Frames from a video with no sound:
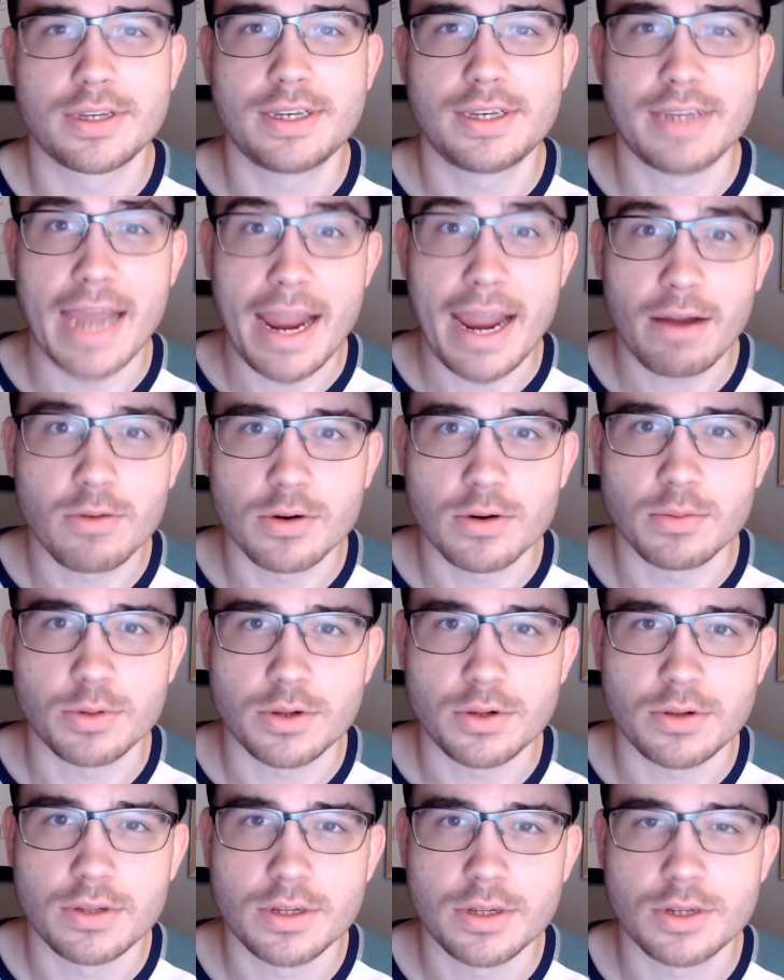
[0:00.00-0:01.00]

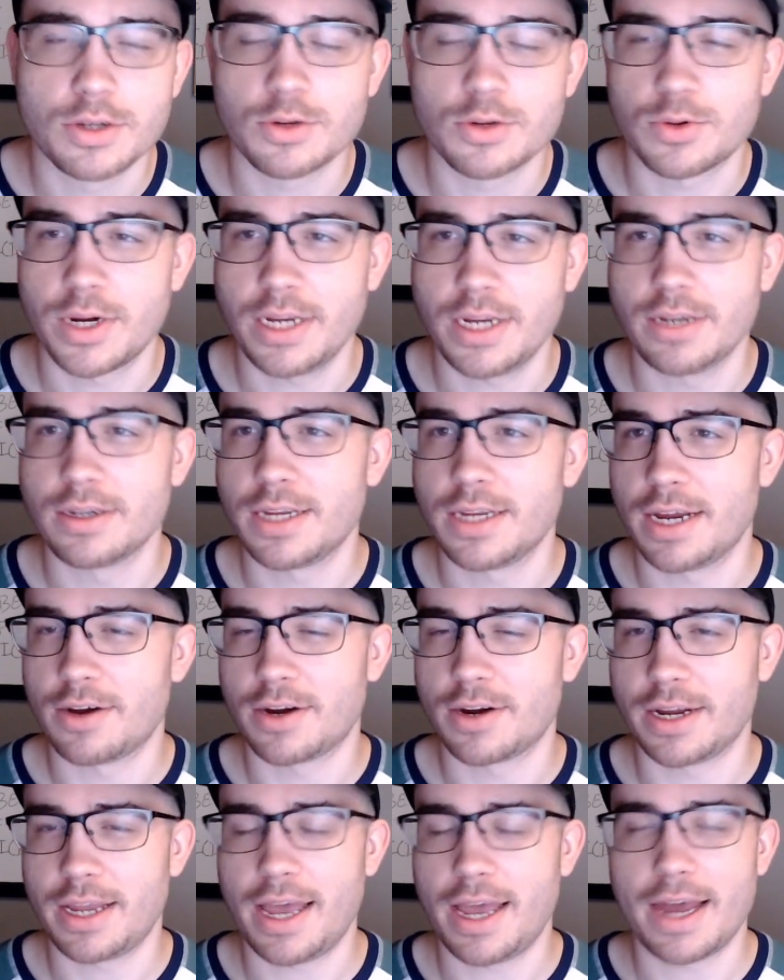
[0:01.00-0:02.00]
terrible screen
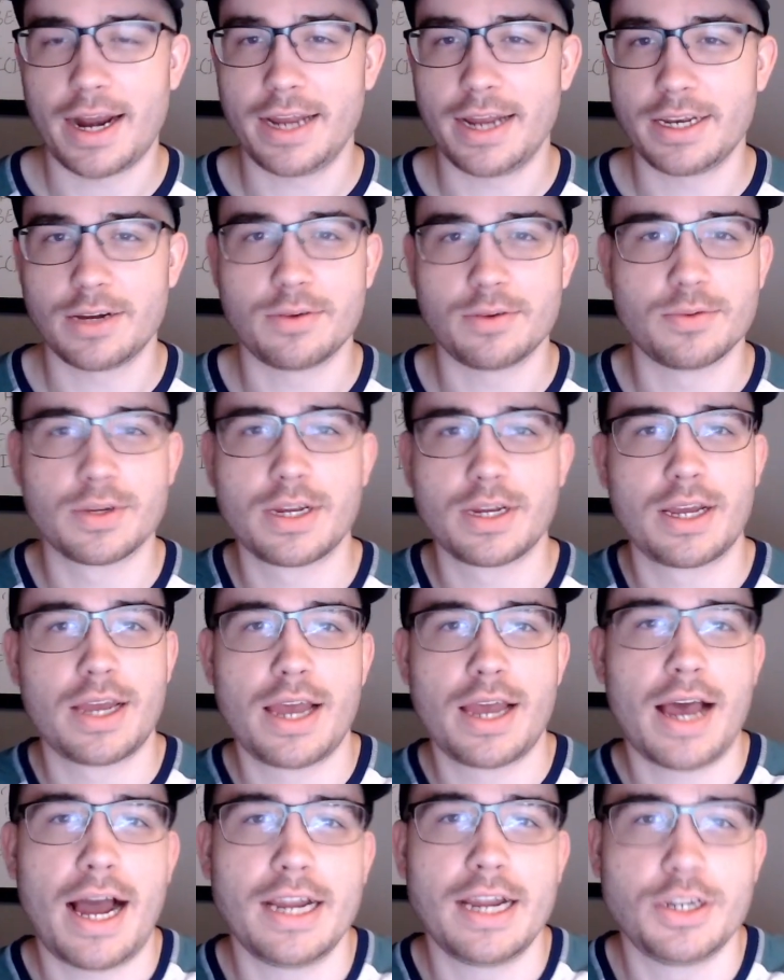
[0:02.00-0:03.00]
tearing, and
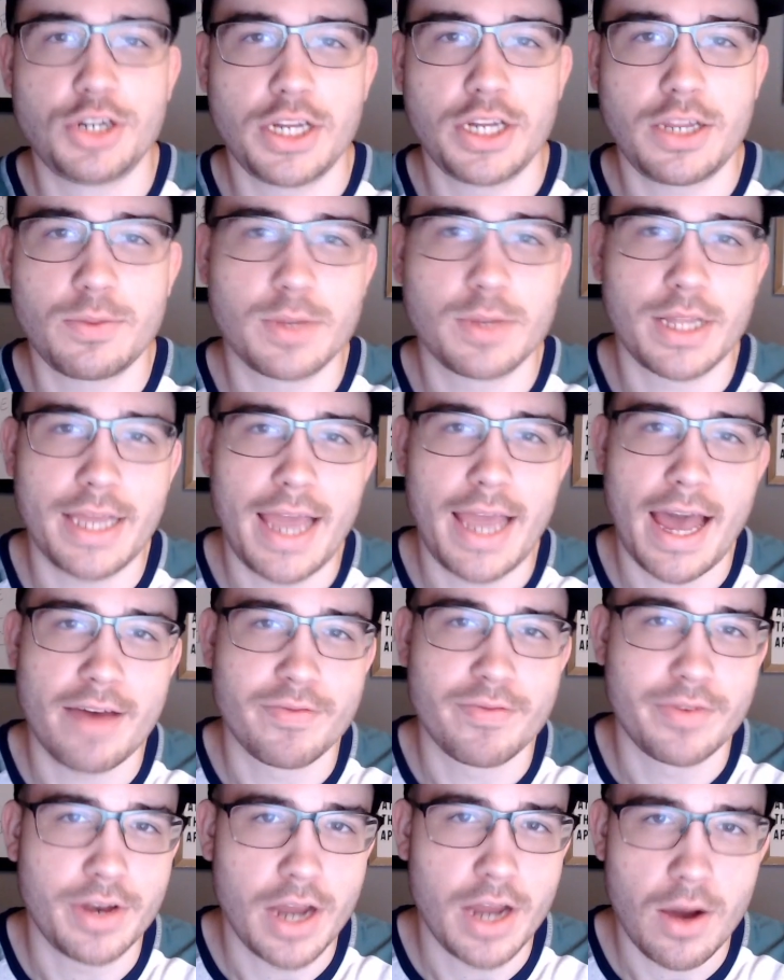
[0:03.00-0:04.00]
I genuinely
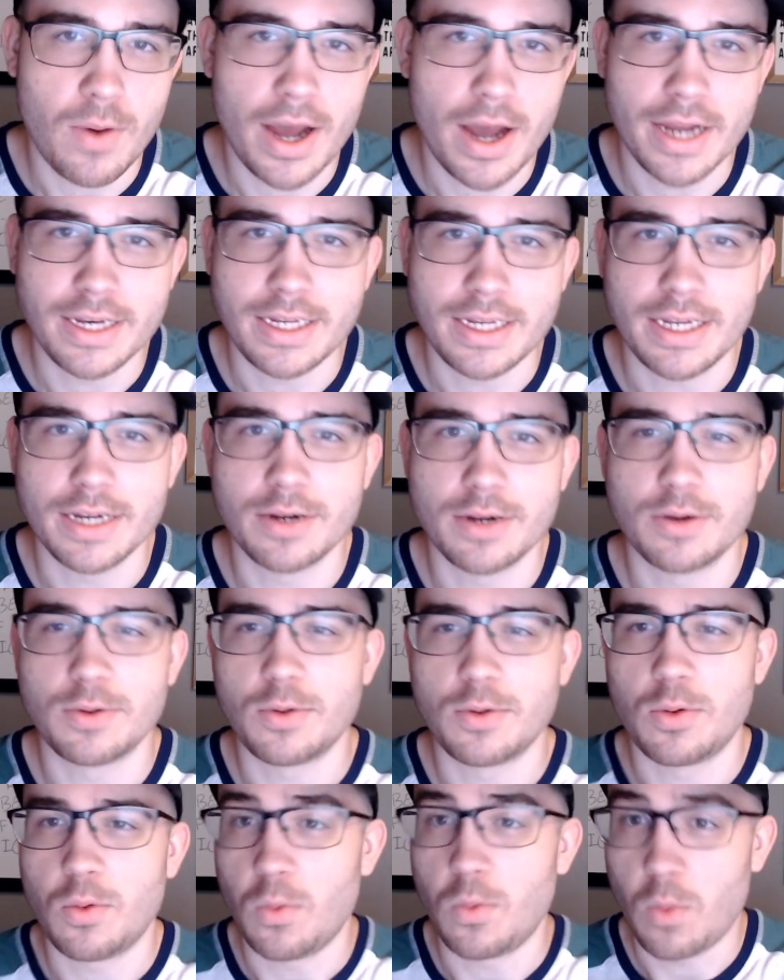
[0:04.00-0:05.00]
have no idea
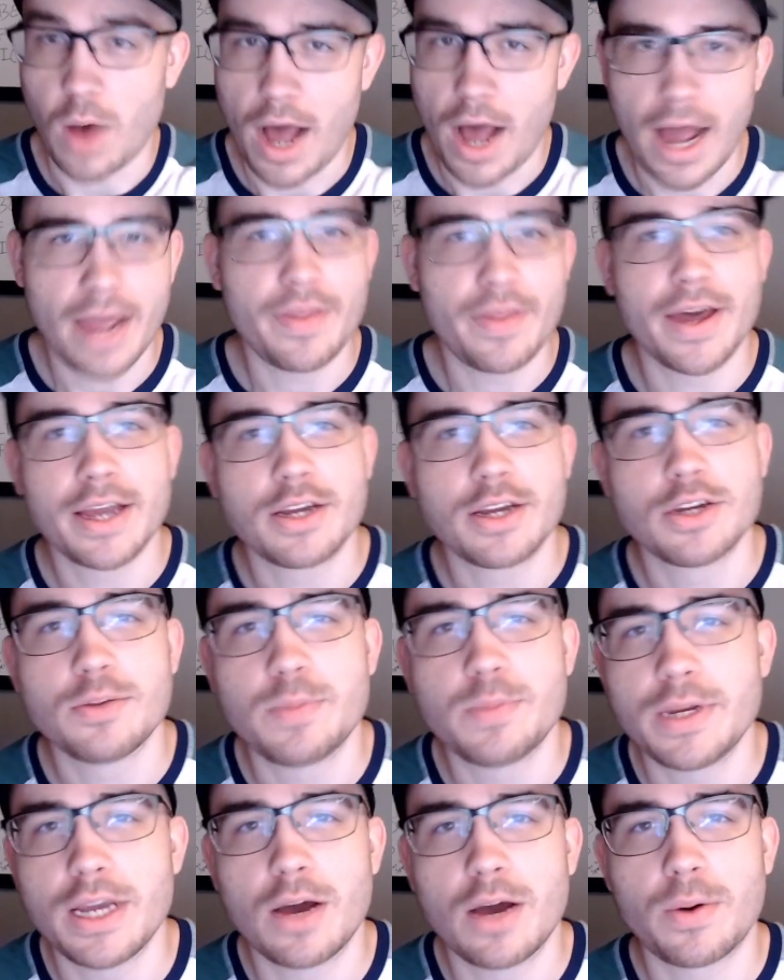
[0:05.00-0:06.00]
why that could
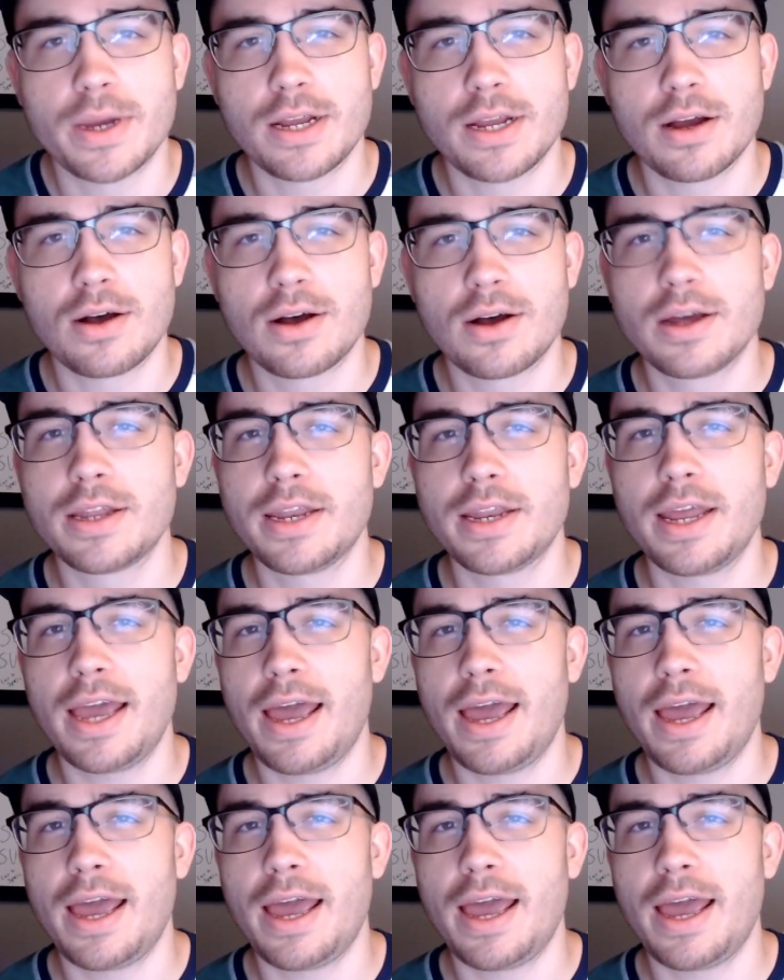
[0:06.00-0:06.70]
be going on.